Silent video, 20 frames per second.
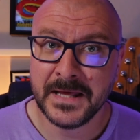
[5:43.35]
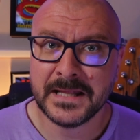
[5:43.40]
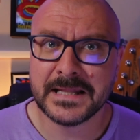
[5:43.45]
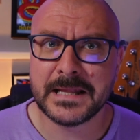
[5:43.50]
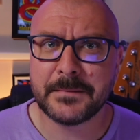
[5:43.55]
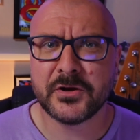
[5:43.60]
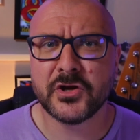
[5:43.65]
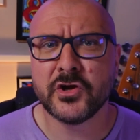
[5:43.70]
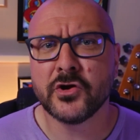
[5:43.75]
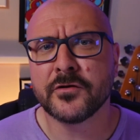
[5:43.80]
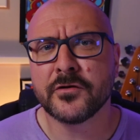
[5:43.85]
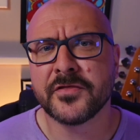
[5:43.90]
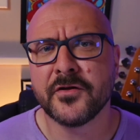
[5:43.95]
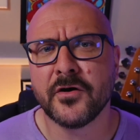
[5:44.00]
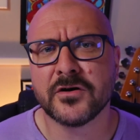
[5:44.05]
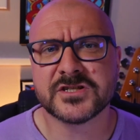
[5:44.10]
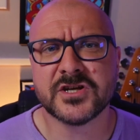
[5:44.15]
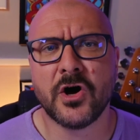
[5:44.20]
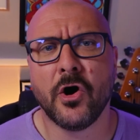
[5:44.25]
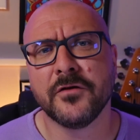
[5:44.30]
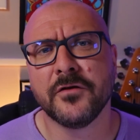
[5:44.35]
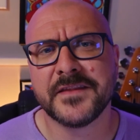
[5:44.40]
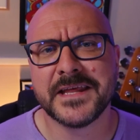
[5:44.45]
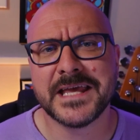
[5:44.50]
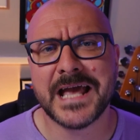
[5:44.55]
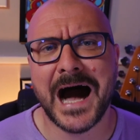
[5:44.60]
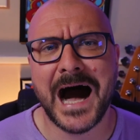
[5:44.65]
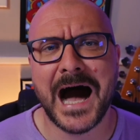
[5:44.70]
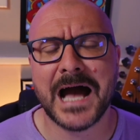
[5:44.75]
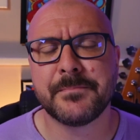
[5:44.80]
Let me know your thoughts on
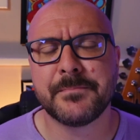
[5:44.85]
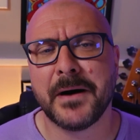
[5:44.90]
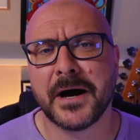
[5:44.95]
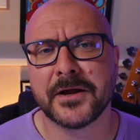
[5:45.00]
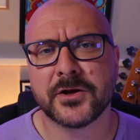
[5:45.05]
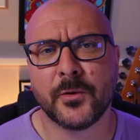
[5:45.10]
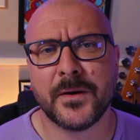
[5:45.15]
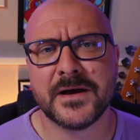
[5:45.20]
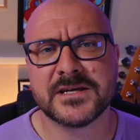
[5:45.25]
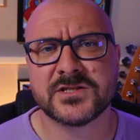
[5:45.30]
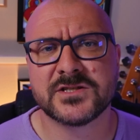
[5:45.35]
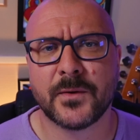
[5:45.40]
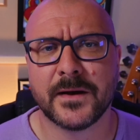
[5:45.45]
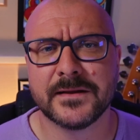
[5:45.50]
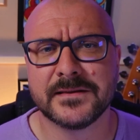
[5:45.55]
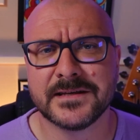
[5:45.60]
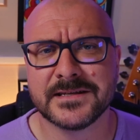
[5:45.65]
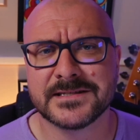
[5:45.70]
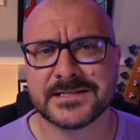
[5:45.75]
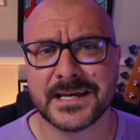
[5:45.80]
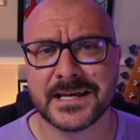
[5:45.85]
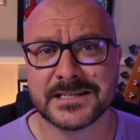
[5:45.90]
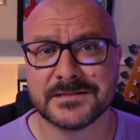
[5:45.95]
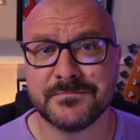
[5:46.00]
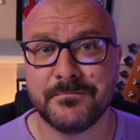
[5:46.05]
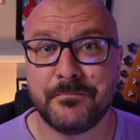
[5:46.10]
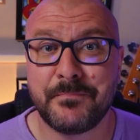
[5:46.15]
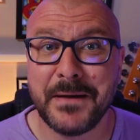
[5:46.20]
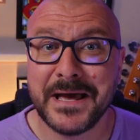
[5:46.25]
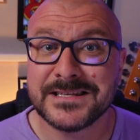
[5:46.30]
the iPadOS 26
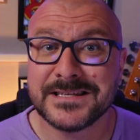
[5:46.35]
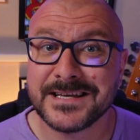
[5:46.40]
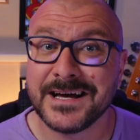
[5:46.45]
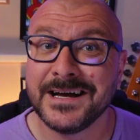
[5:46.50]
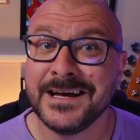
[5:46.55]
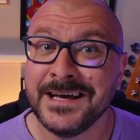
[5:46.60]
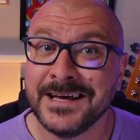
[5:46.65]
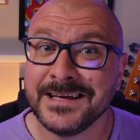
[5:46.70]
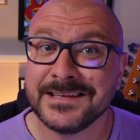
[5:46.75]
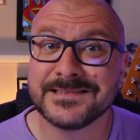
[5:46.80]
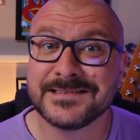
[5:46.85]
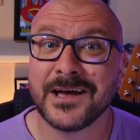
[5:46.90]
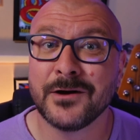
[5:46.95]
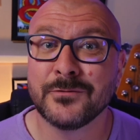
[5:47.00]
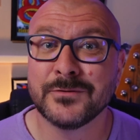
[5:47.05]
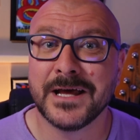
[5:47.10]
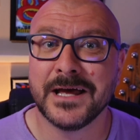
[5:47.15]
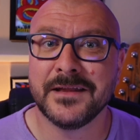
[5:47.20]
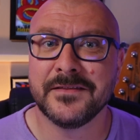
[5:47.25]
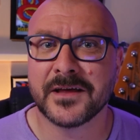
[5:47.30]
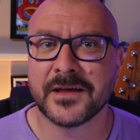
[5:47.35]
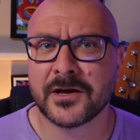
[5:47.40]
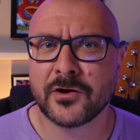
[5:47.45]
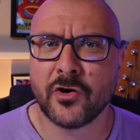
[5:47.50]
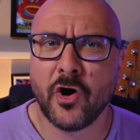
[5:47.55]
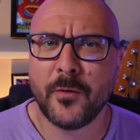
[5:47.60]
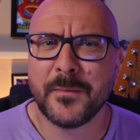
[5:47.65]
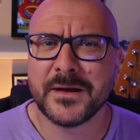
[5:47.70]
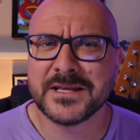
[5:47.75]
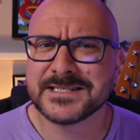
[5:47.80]
beta down in the
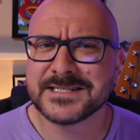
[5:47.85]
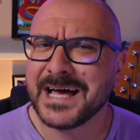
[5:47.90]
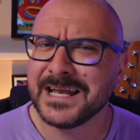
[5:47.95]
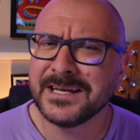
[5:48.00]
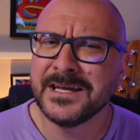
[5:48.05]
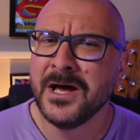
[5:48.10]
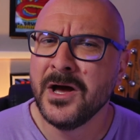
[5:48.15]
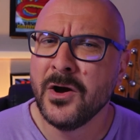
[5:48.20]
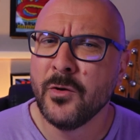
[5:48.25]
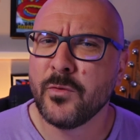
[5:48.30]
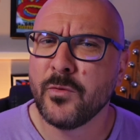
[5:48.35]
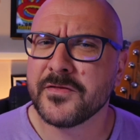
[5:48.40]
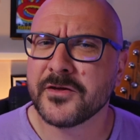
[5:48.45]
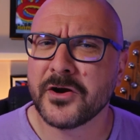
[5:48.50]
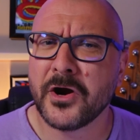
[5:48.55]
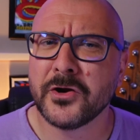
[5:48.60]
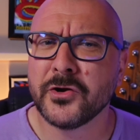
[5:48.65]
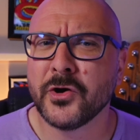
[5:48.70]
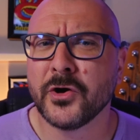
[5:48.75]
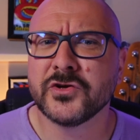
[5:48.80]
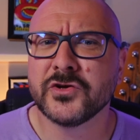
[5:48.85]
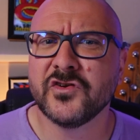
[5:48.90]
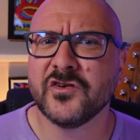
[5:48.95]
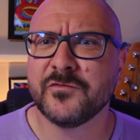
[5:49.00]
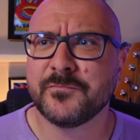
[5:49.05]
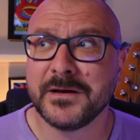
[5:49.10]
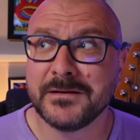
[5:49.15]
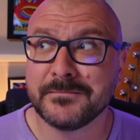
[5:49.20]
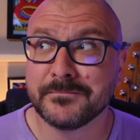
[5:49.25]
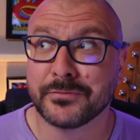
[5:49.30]
comments and whether or not
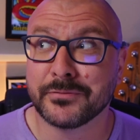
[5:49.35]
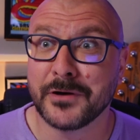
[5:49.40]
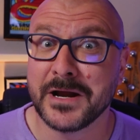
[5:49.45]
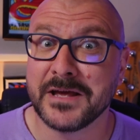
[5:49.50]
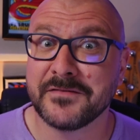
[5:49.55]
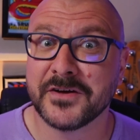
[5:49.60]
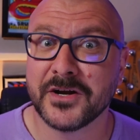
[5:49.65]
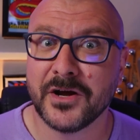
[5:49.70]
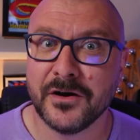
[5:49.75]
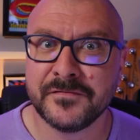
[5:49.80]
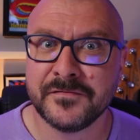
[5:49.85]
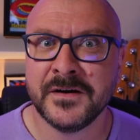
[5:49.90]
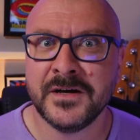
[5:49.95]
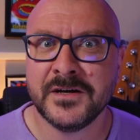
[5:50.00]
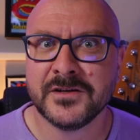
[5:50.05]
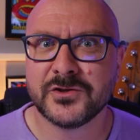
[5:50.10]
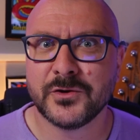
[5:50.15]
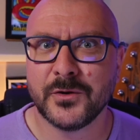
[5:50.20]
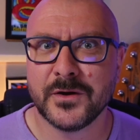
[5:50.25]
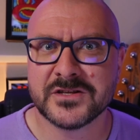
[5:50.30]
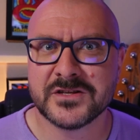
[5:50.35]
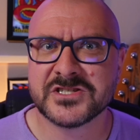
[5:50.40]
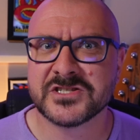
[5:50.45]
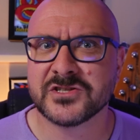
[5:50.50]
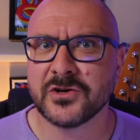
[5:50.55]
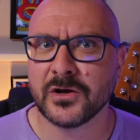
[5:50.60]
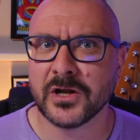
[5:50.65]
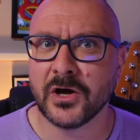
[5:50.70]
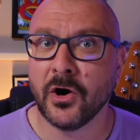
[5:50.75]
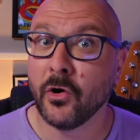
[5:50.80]
you've been brave enough to
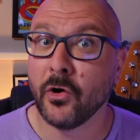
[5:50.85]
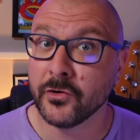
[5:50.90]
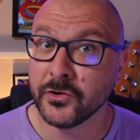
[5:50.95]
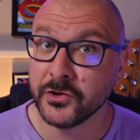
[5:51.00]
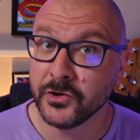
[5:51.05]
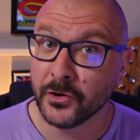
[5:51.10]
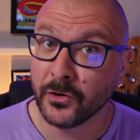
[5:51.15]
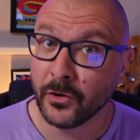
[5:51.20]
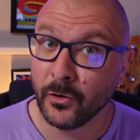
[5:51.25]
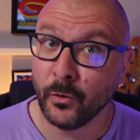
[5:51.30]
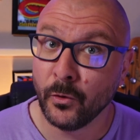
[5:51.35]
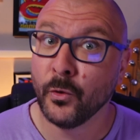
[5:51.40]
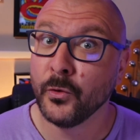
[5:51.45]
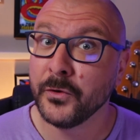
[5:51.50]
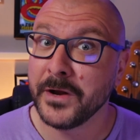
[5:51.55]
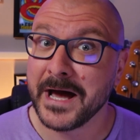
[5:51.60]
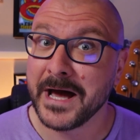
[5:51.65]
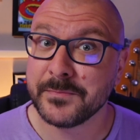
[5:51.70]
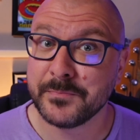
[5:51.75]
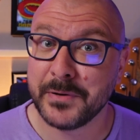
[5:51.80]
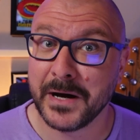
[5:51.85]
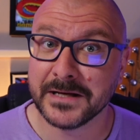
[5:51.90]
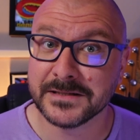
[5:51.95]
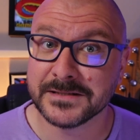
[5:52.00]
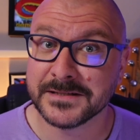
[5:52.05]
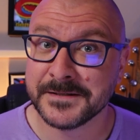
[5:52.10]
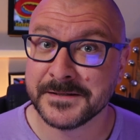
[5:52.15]
install it on your own iPad.